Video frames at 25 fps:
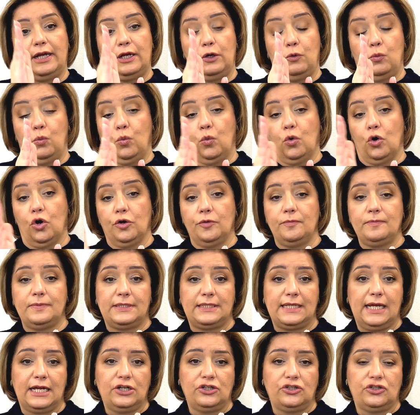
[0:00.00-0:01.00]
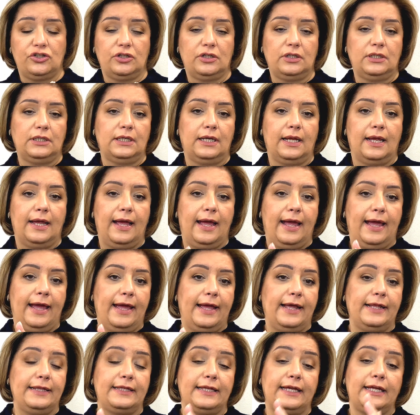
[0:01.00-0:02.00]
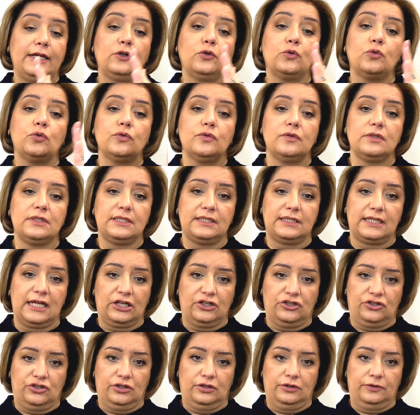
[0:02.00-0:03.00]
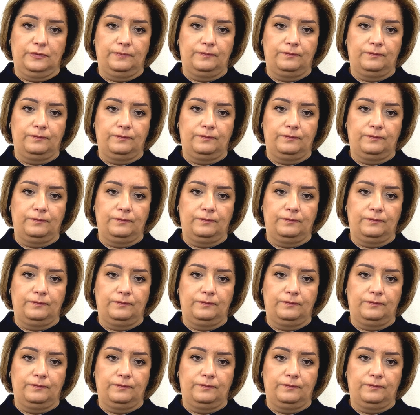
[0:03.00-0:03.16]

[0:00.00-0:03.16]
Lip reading: a warm section and a cool section.